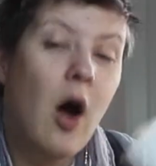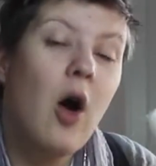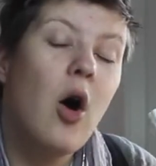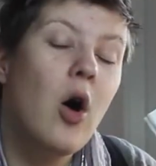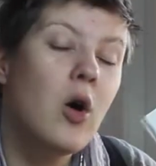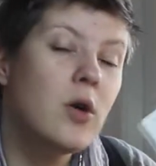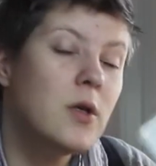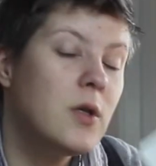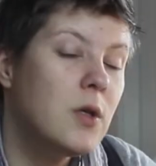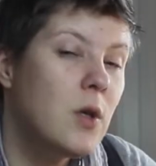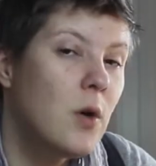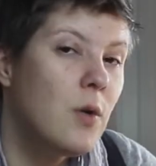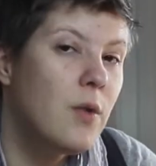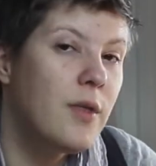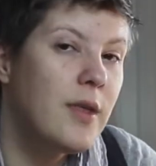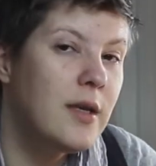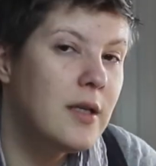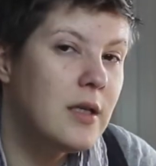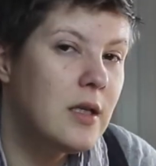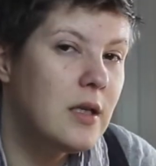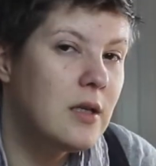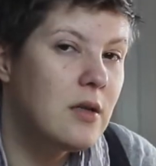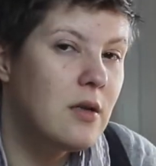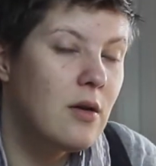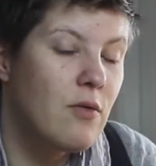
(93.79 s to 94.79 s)
Also,
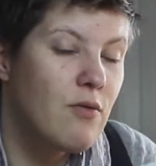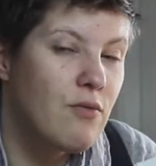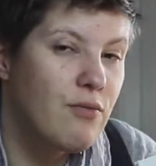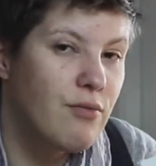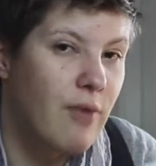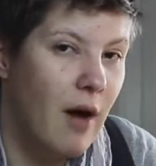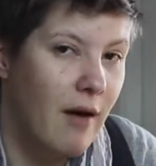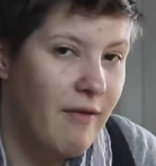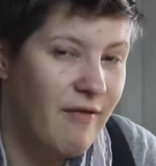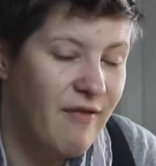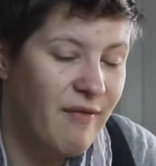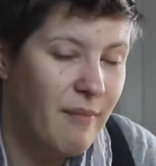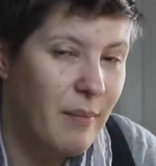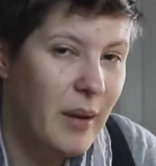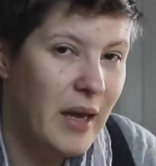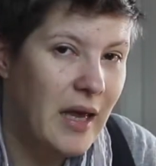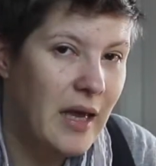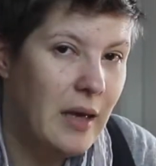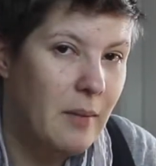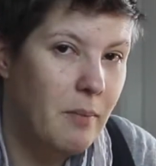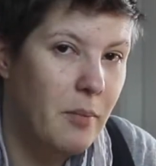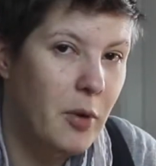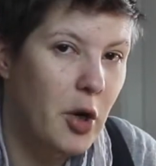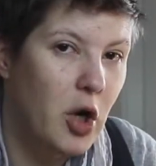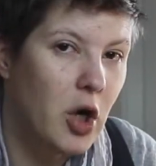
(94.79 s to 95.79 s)
this is a rough
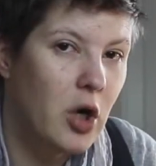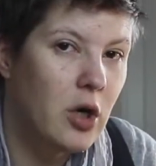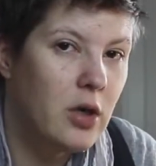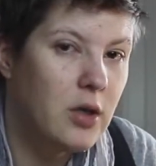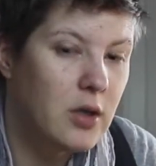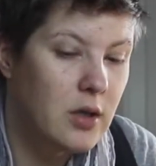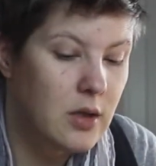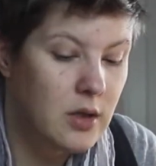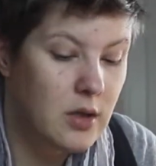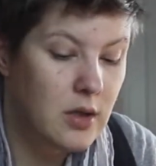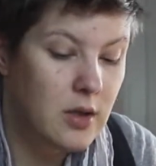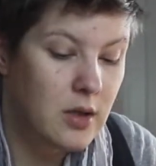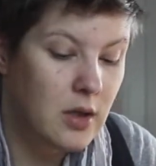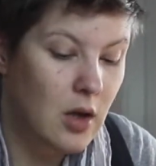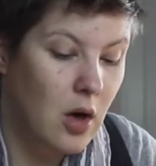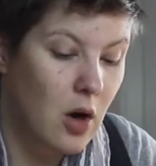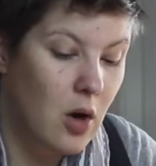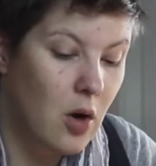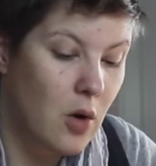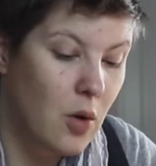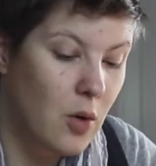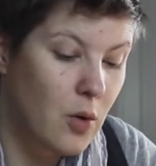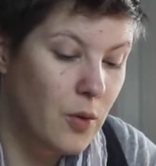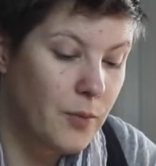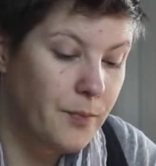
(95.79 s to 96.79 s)
paper,
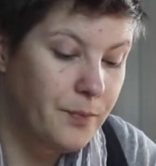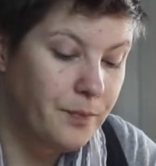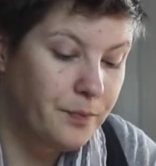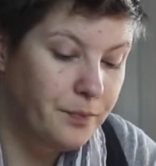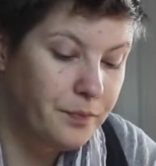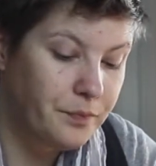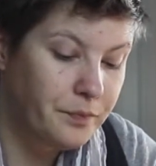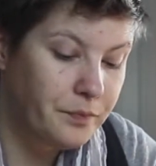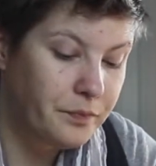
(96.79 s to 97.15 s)
so